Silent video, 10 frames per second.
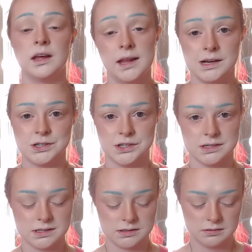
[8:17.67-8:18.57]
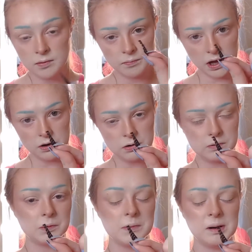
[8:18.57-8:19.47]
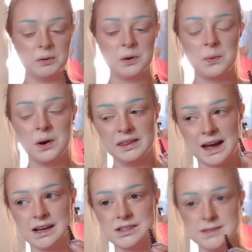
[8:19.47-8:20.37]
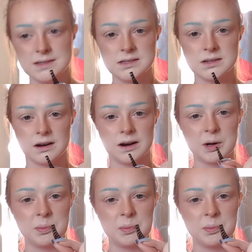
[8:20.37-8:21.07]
Lashes. I don't remember what lashes these are,